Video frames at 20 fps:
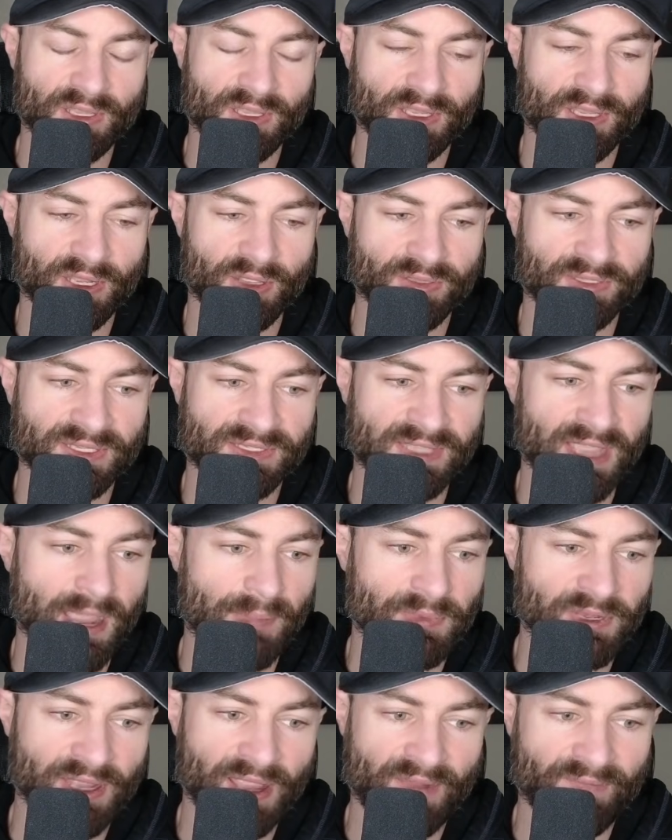You know, it doesn't
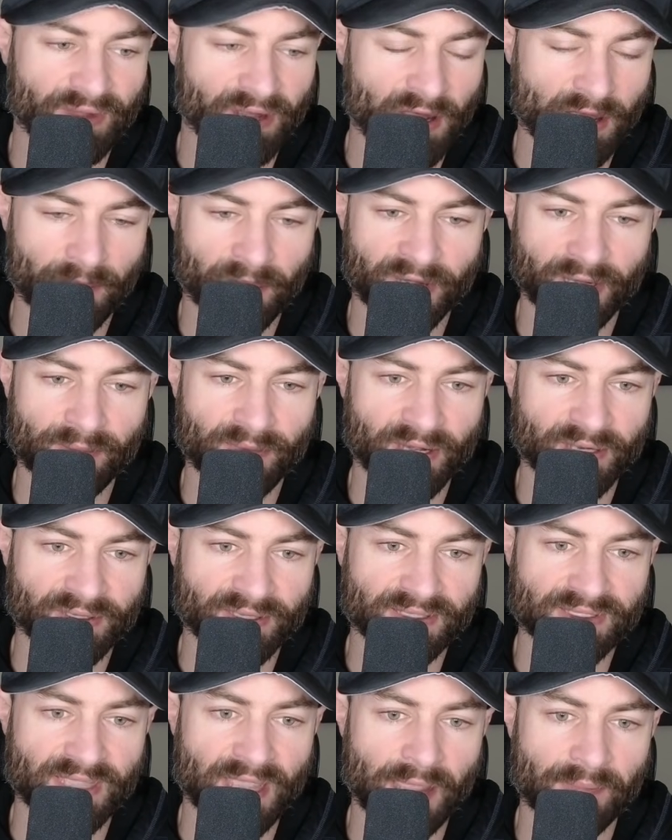happen to every company, but it
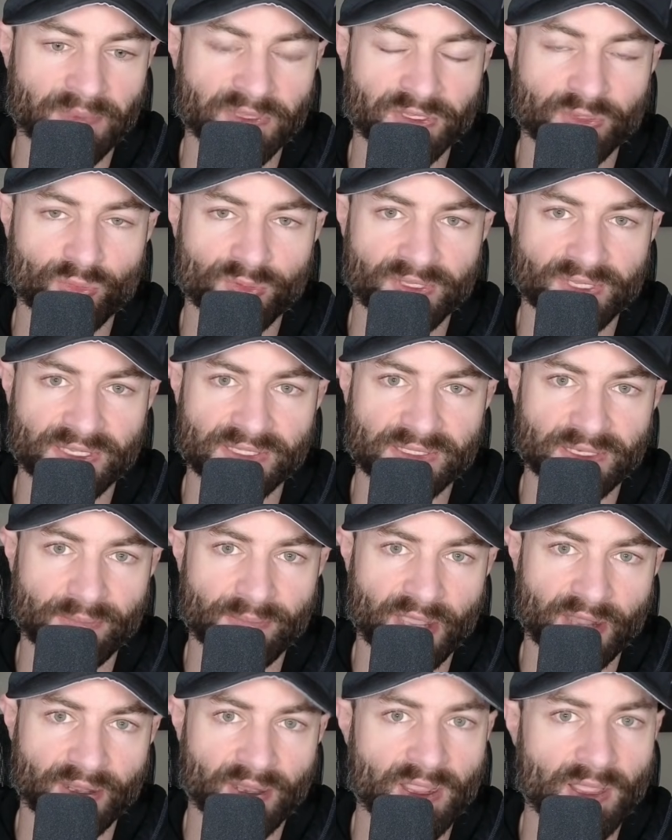does happen to a decent
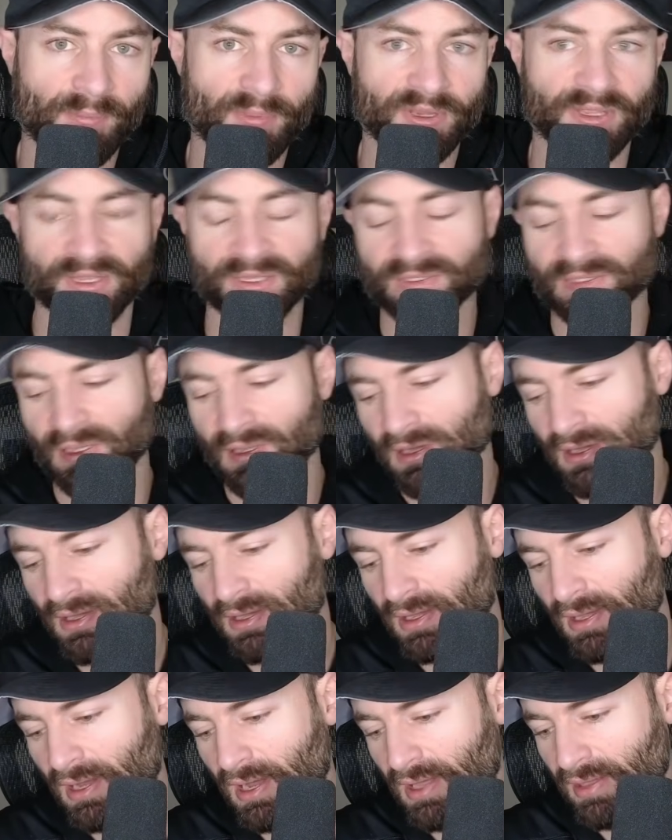amount of companies.
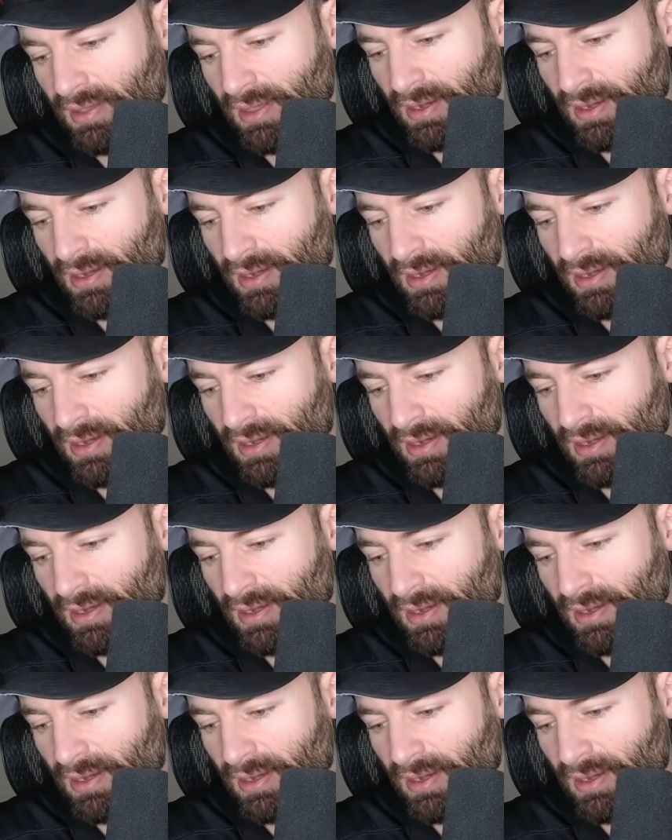And then,